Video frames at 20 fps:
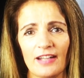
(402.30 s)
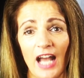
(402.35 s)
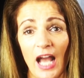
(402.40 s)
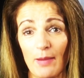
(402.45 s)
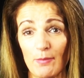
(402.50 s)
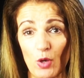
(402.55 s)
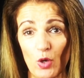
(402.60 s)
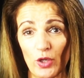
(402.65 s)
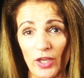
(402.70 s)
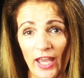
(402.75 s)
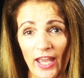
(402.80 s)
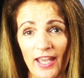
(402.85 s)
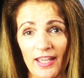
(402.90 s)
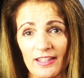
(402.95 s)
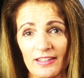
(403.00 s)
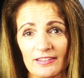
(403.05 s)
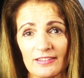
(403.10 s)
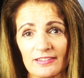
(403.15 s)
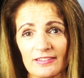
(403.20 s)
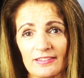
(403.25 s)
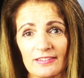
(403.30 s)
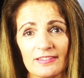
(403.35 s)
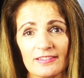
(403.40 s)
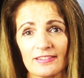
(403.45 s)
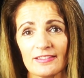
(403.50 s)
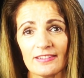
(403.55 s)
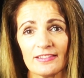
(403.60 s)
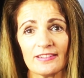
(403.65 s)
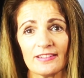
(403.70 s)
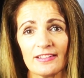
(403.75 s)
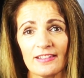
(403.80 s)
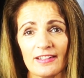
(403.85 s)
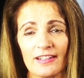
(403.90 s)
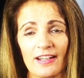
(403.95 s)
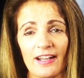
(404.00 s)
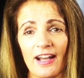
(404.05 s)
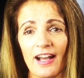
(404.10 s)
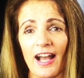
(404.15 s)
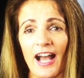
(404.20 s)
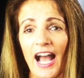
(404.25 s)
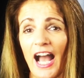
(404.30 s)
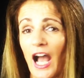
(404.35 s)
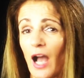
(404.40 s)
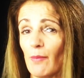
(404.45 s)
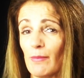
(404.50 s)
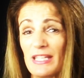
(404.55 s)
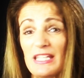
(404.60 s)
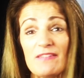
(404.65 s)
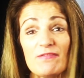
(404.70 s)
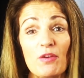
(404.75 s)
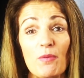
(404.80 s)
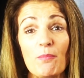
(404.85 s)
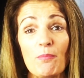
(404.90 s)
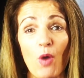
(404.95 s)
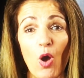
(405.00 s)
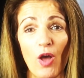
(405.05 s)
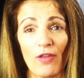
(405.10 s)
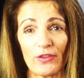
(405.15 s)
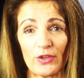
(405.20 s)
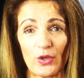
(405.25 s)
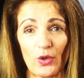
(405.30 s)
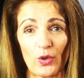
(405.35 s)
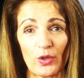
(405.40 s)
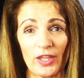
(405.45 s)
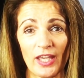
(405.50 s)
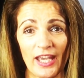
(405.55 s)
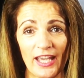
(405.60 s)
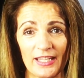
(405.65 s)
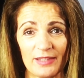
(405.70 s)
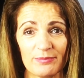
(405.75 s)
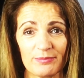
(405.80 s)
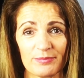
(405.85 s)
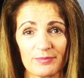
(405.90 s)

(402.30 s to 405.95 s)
I'm okay. I'm even more than okay.